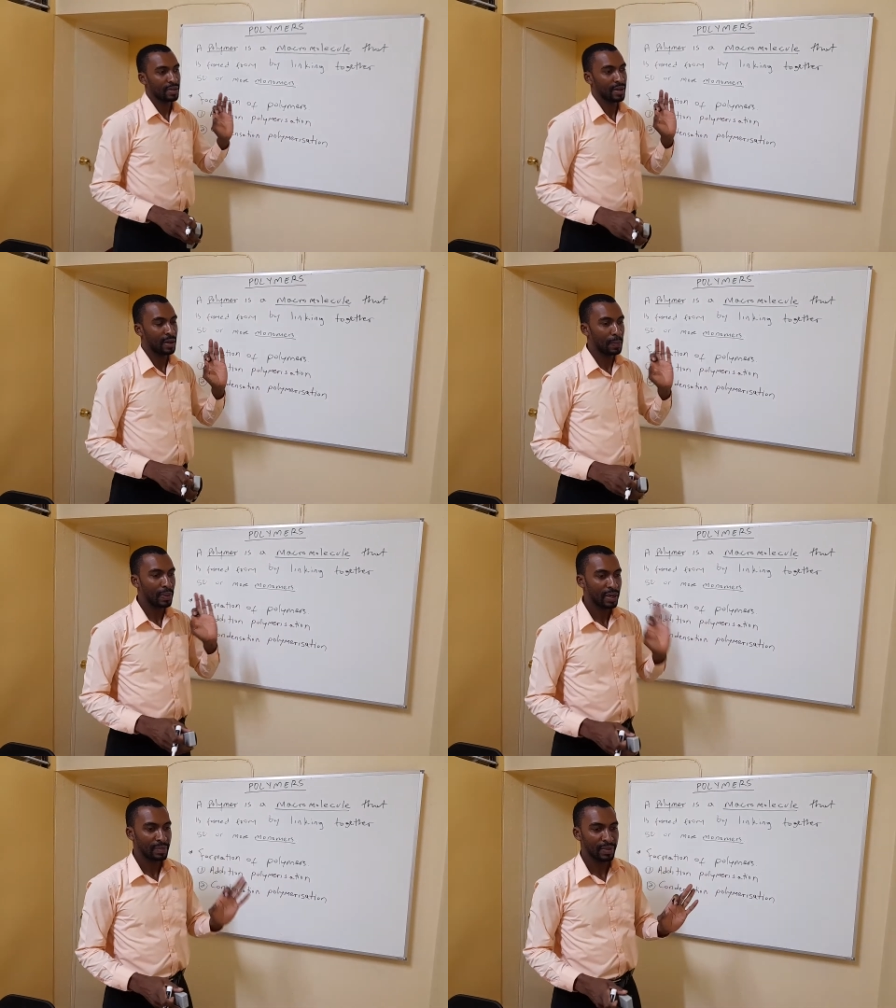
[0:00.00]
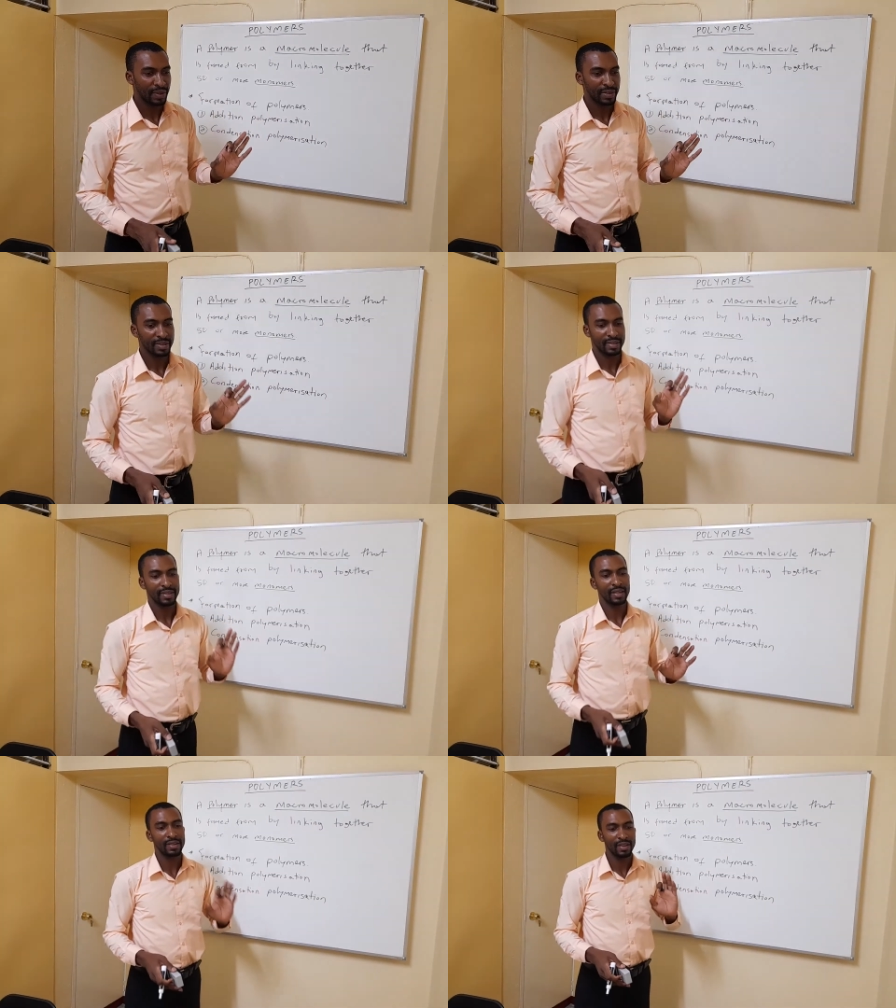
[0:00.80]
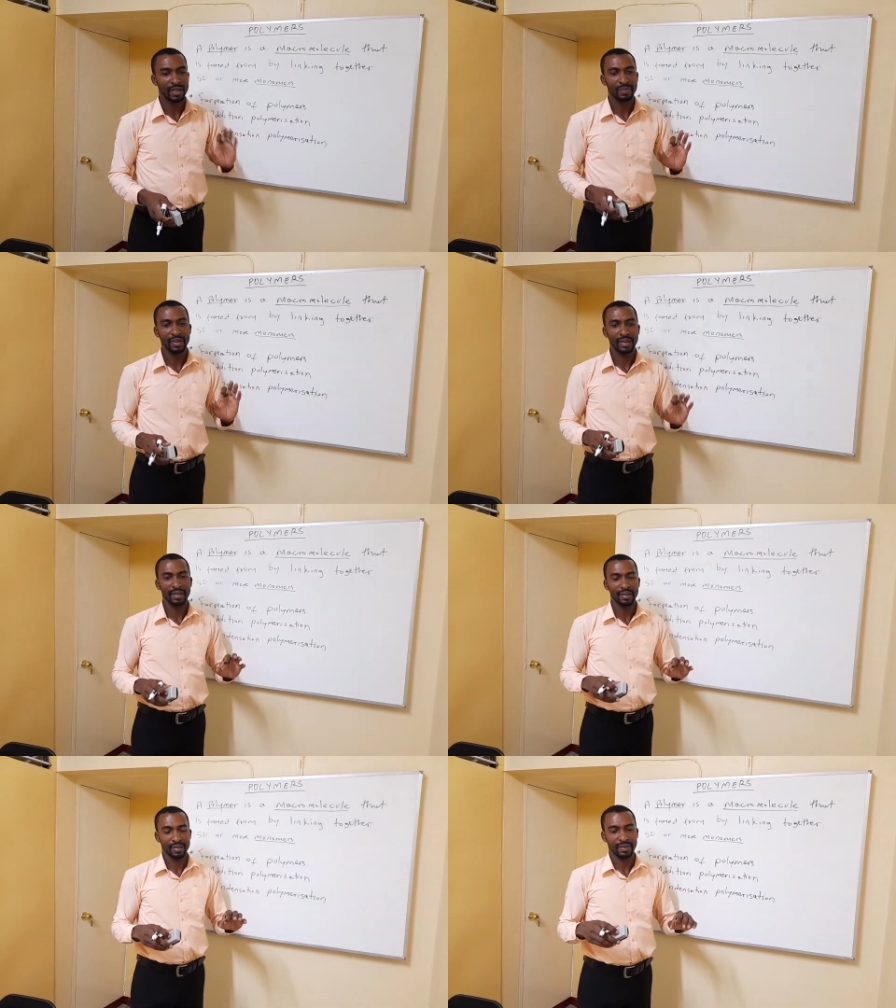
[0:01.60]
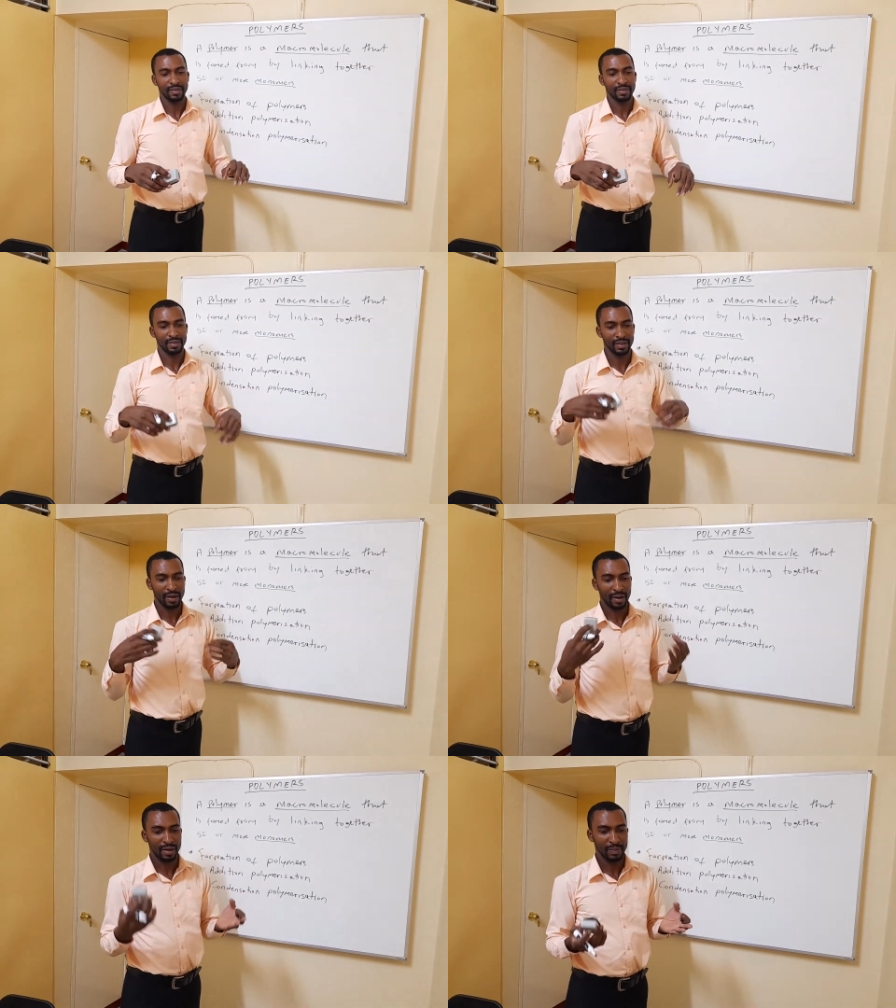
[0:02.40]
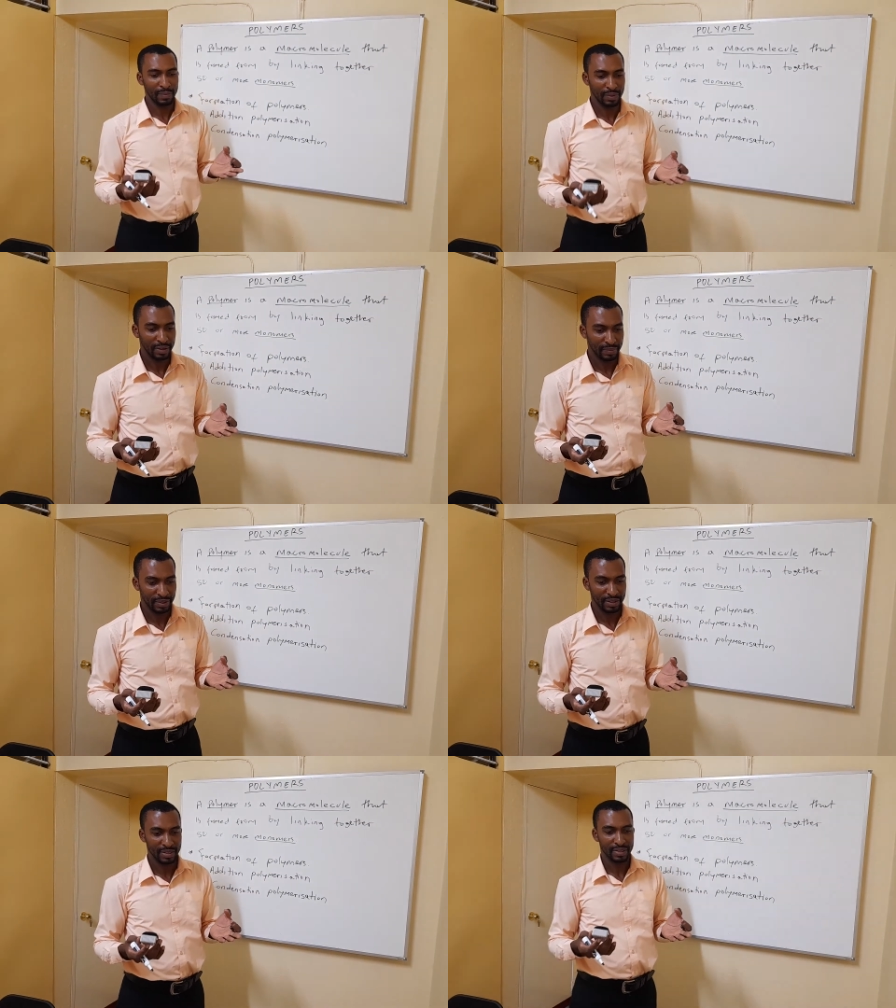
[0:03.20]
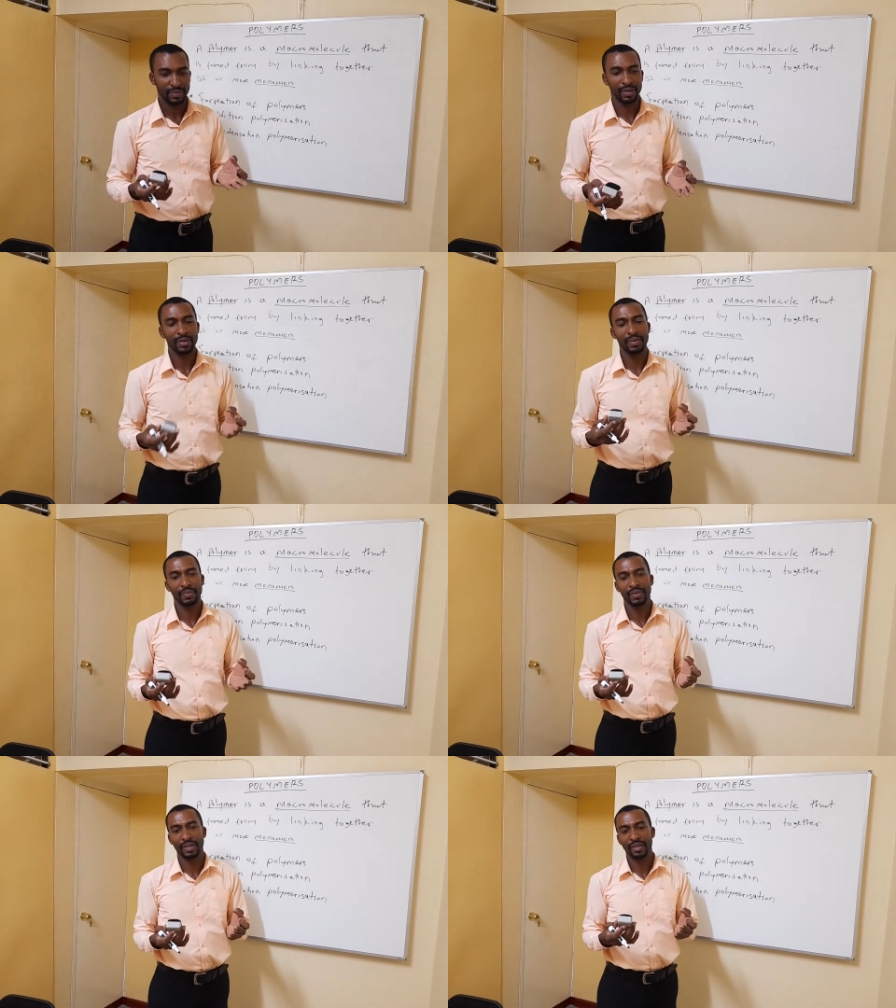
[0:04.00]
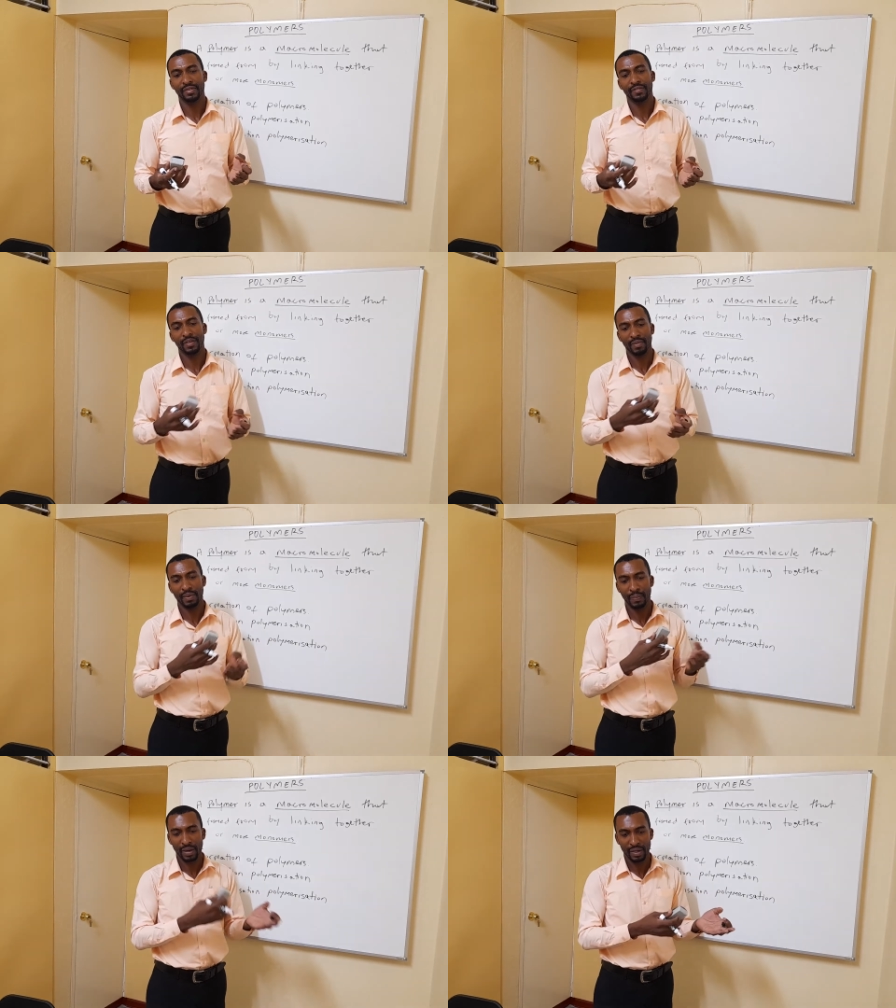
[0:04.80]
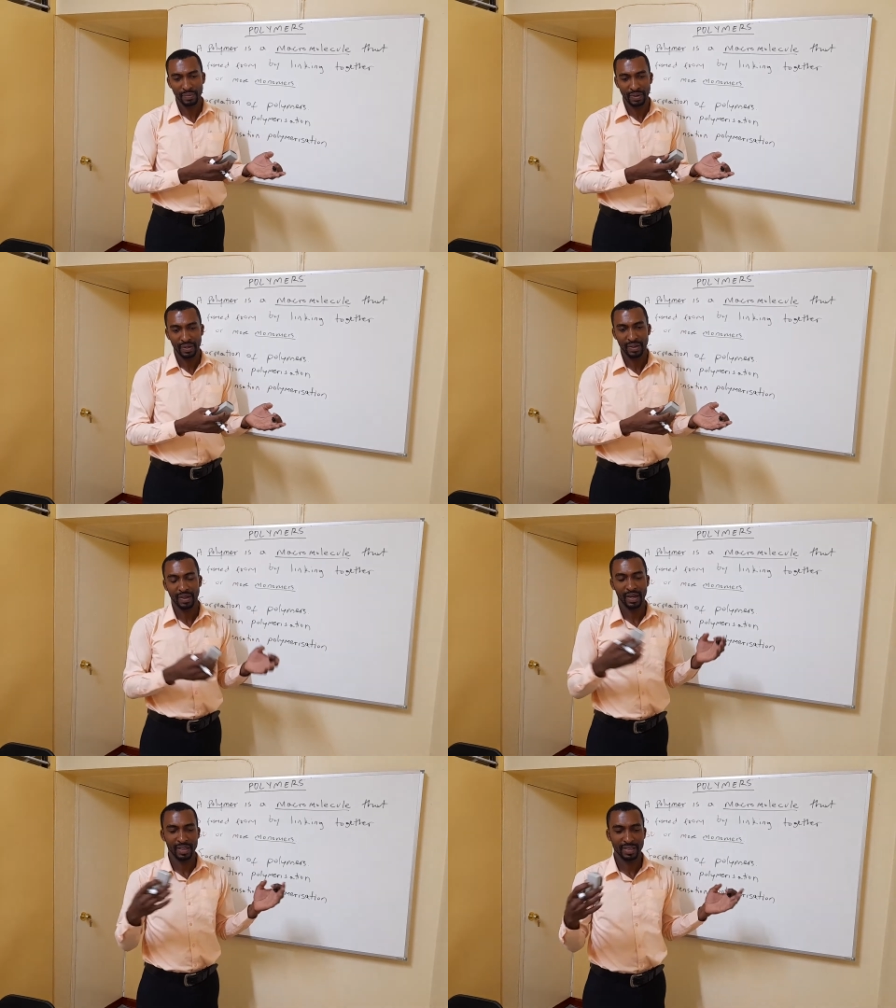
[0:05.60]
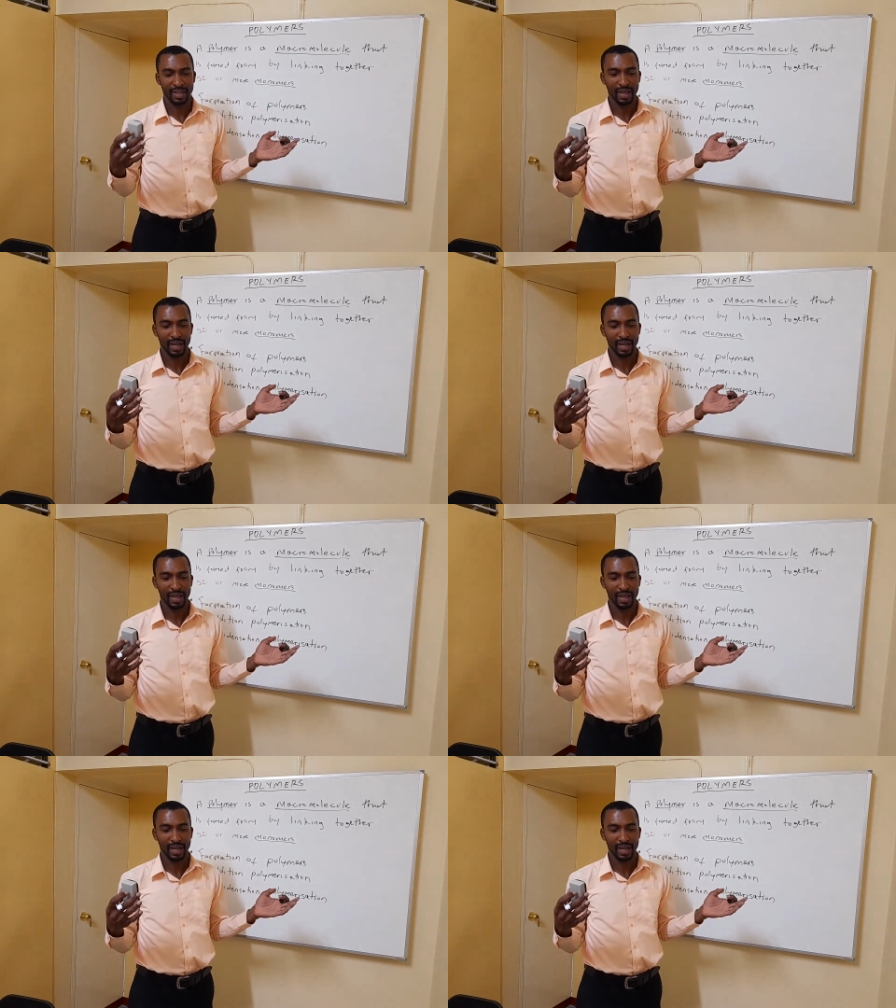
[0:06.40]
are polymers that normally all the monomers will come together to form the polymer, and